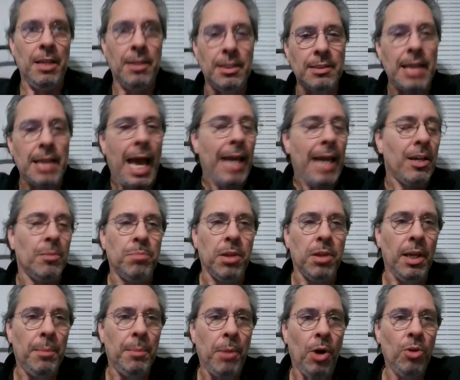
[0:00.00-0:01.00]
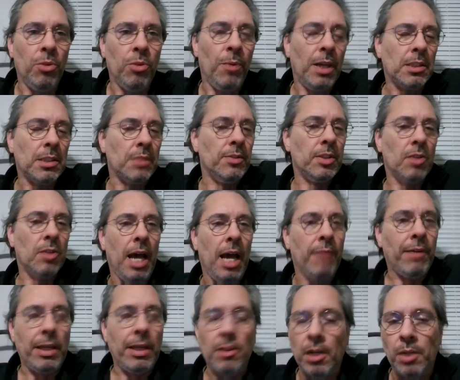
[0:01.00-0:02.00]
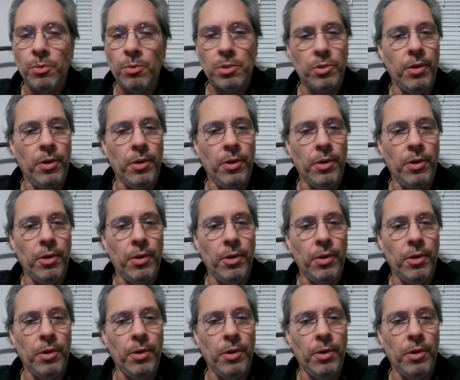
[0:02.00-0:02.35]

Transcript: this guy could play Poe the rest of his life. I thought he was great.